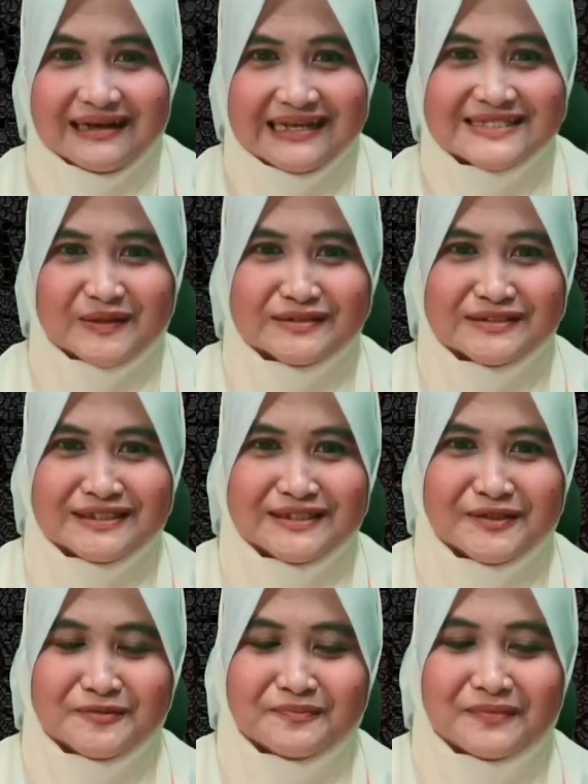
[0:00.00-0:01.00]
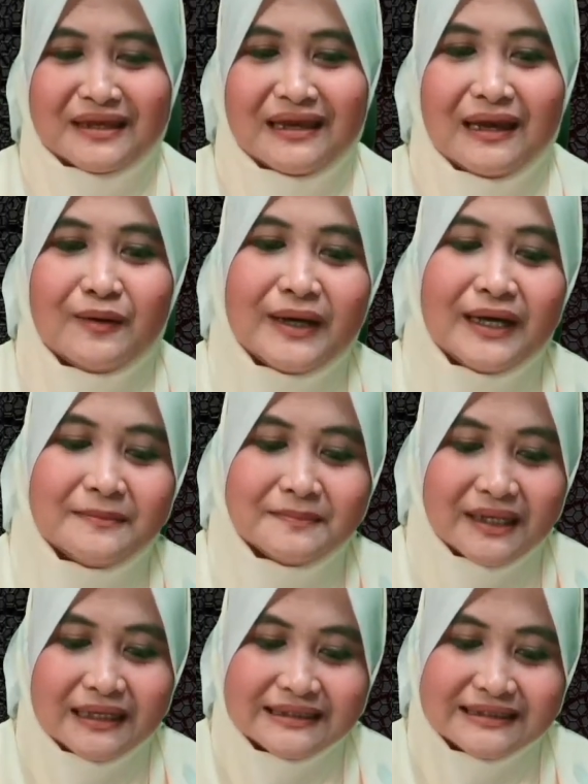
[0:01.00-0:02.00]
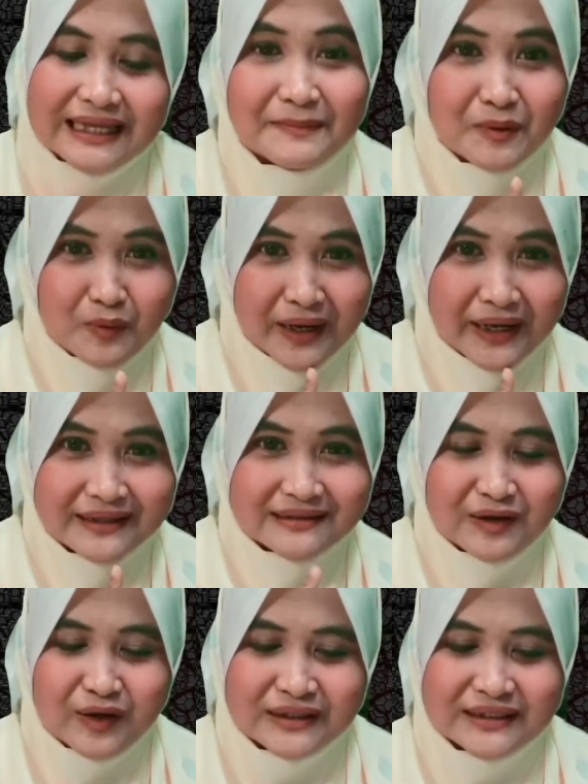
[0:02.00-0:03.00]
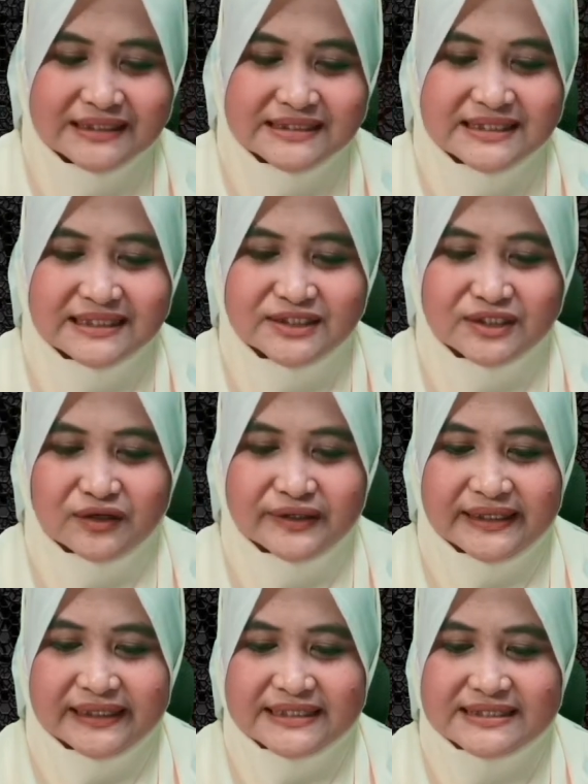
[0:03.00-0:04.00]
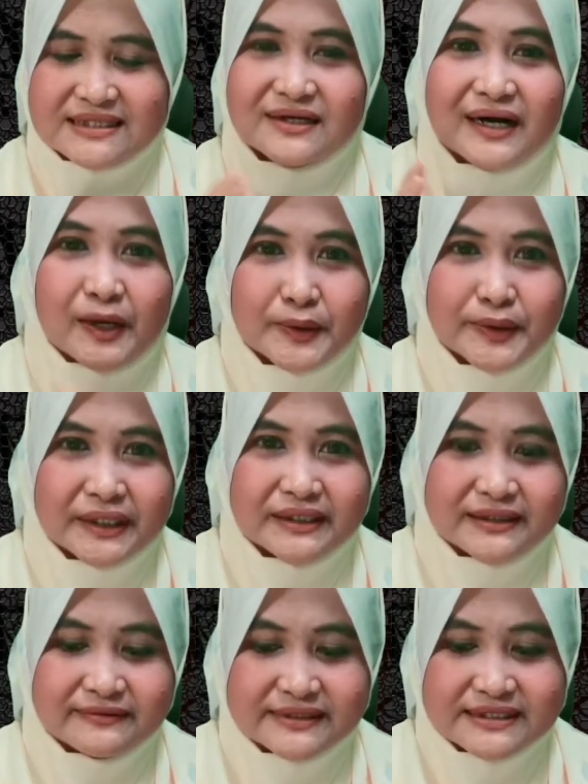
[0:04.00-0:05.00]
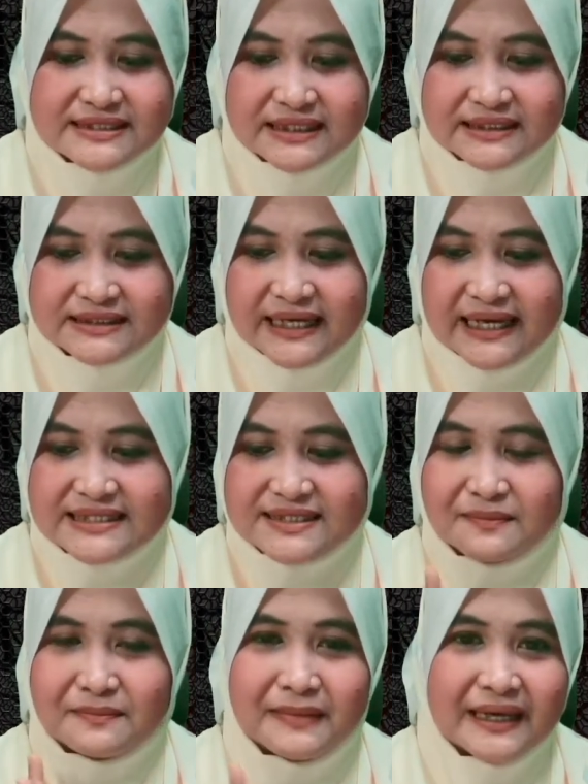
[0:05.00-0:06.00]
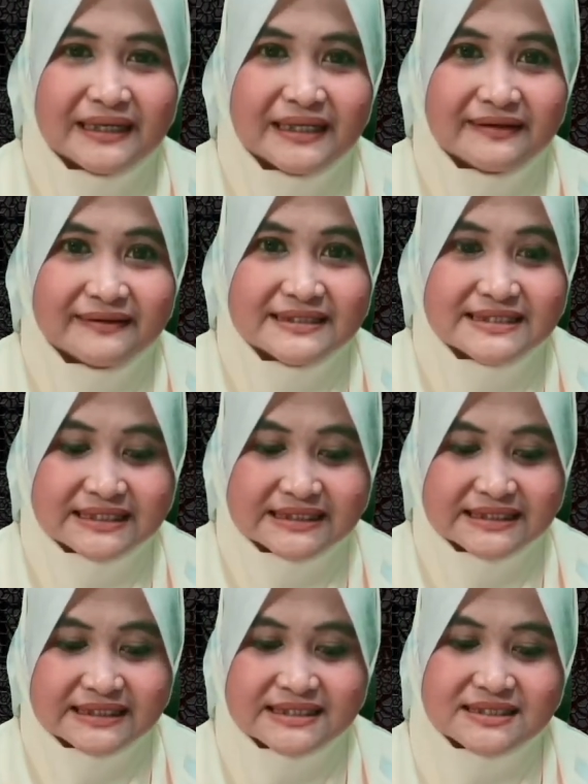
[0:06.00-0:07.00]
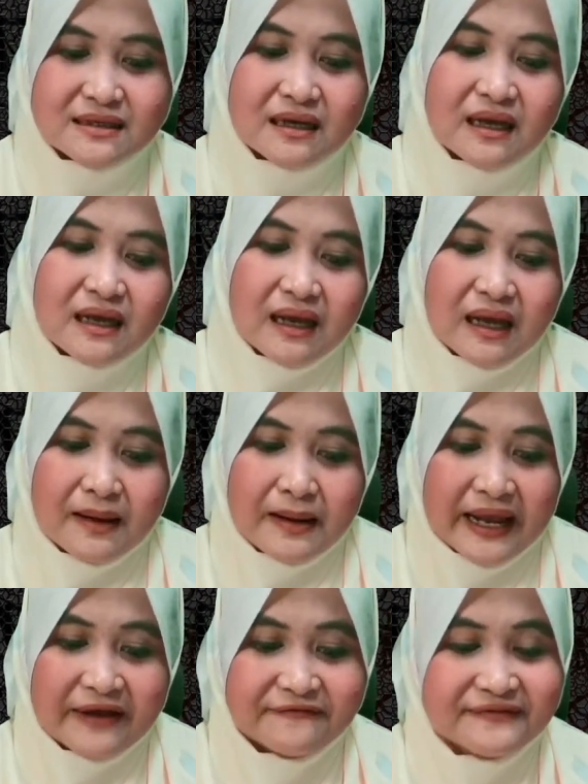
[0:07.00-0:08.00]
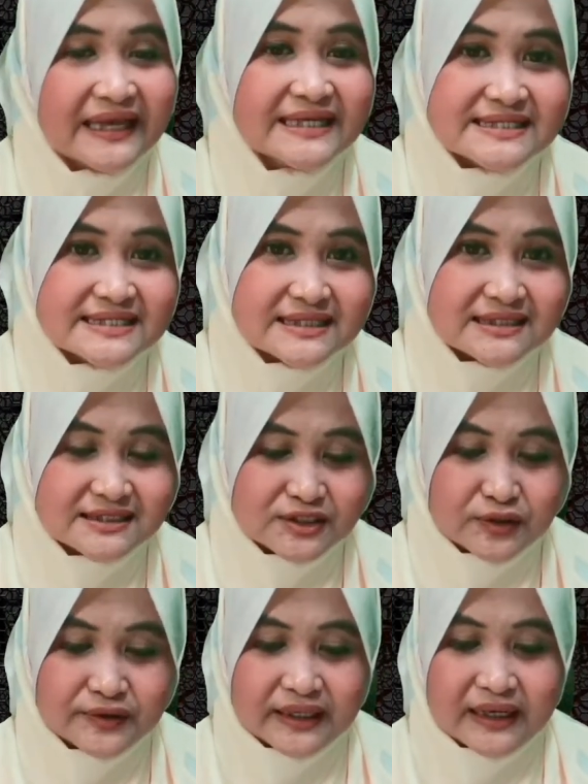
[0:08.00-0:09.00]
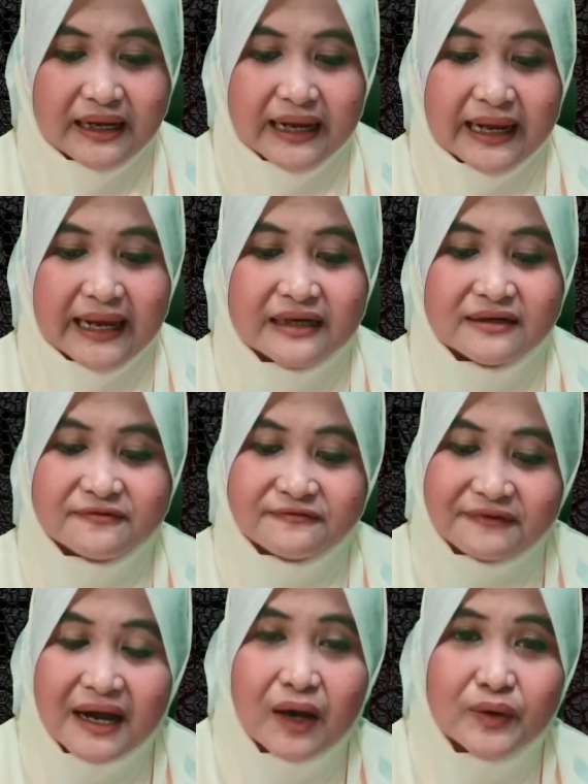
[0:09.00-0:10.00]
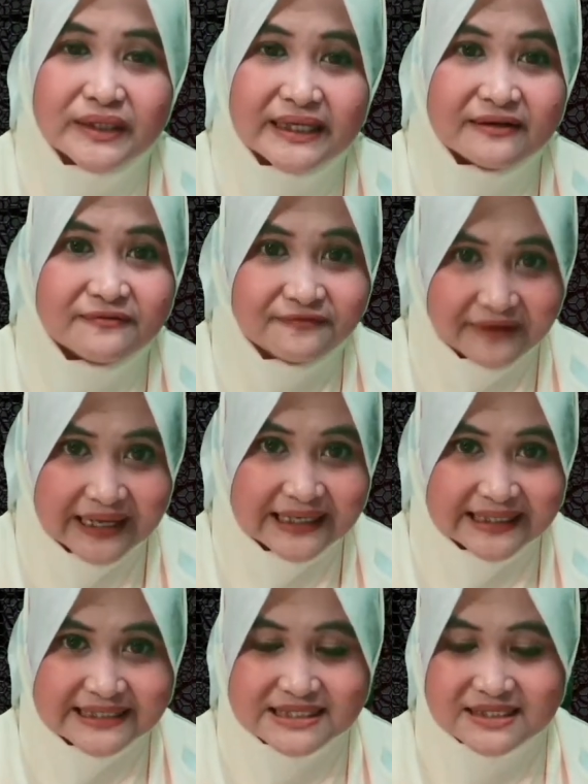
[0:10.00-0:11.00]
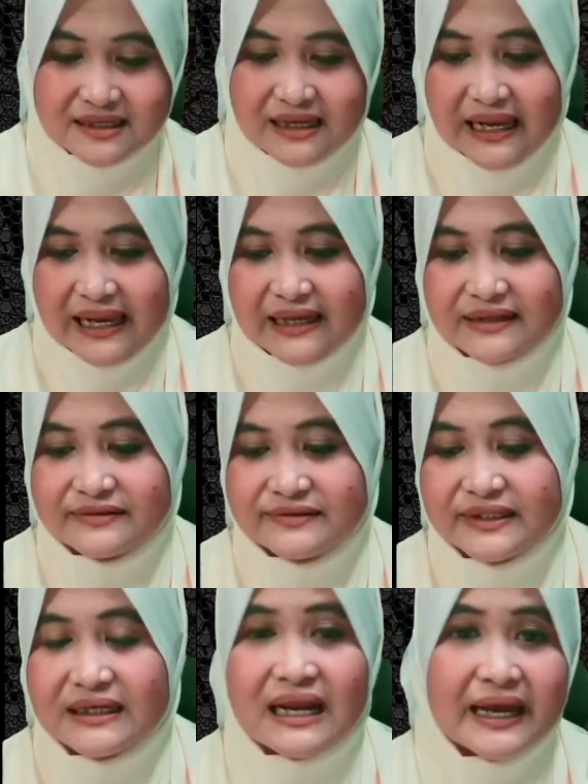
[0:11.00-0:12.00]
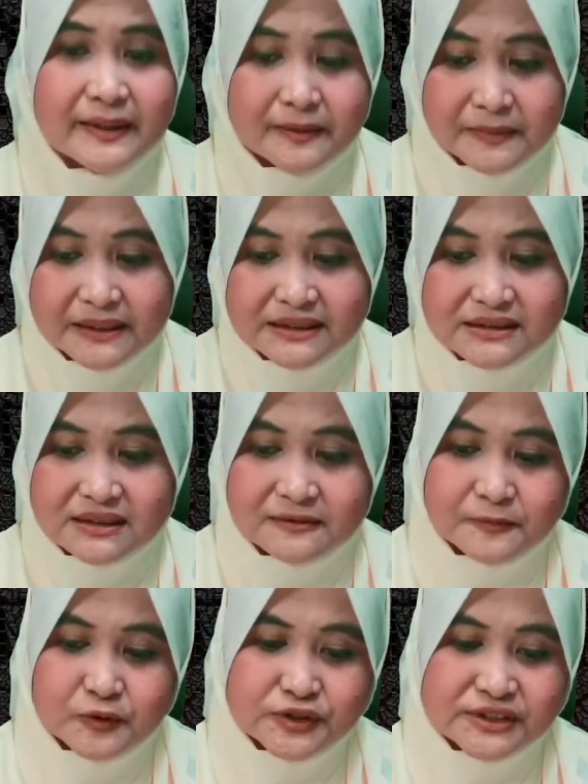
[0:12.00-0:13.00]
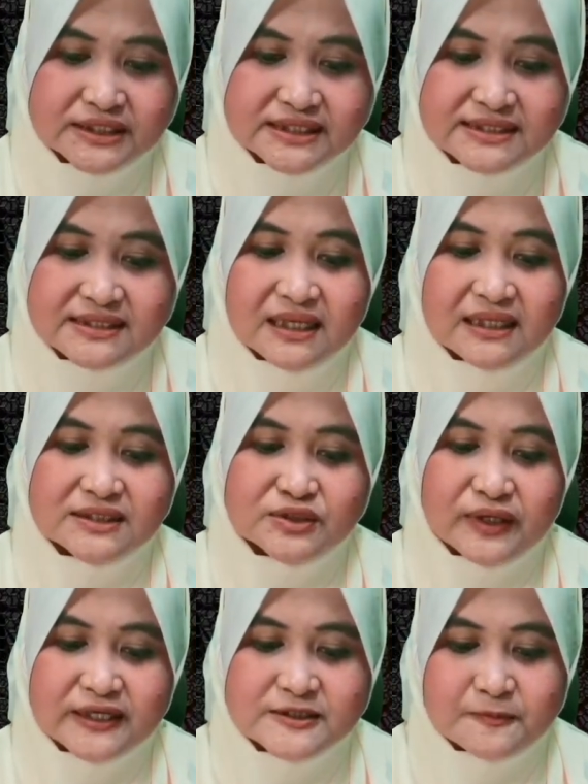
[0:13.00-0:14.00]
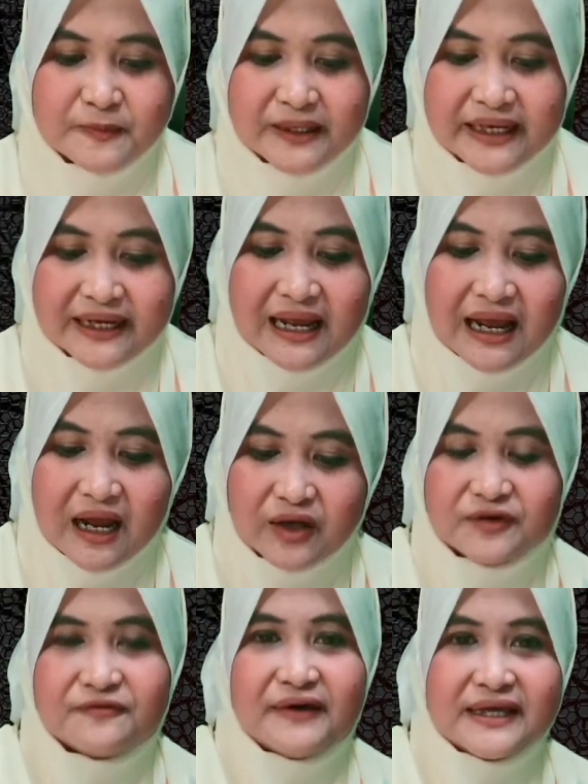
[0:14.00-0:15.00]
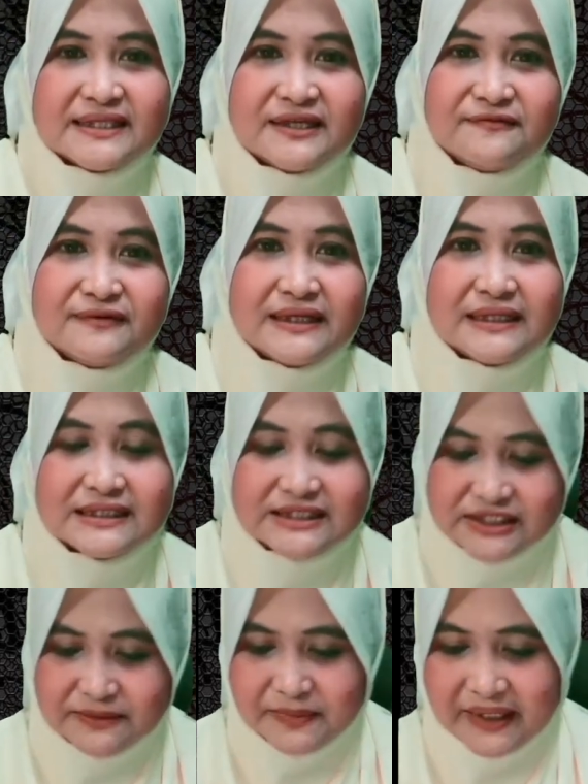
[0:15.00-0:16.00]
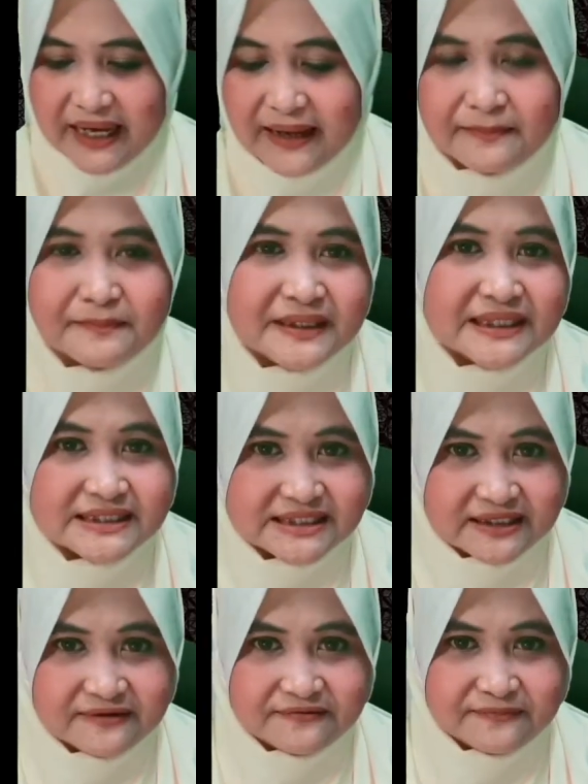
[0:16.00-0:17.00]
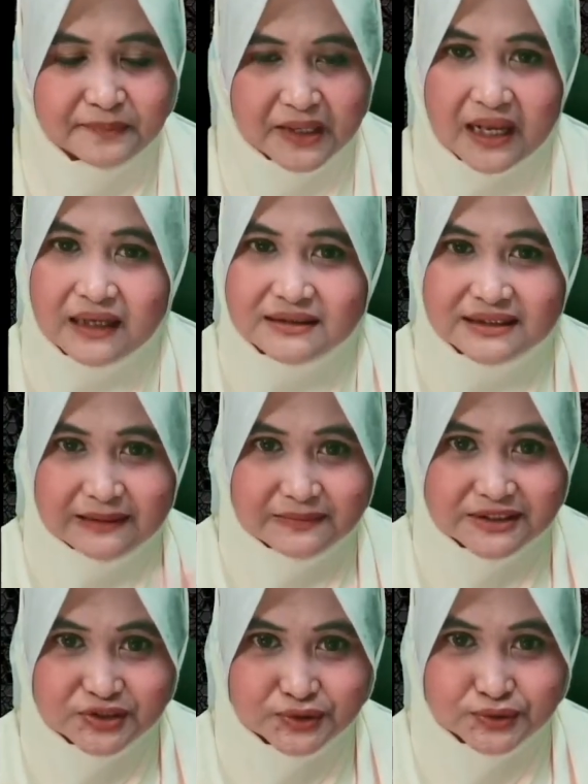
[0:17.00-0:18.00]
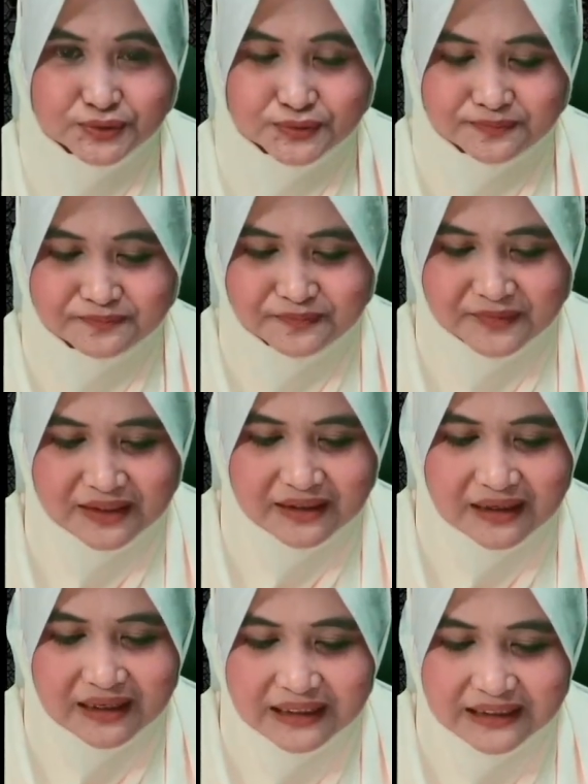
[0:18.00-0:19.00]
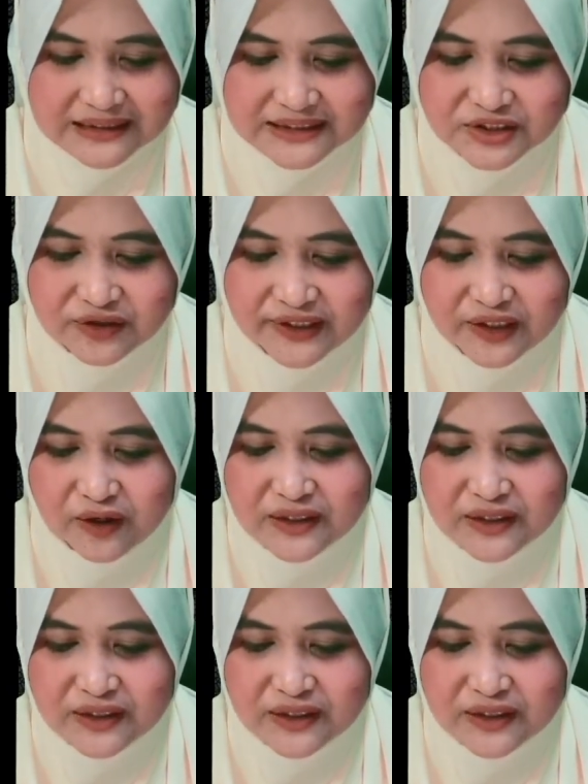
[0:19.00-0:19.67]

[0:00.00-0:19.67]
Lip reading: Let's continue. Number one, contingency theory is grounded in research, as many researchers have tested the theory and found it valid and reliable approaches to explain how effective leadership can be achieved. Number two, the theory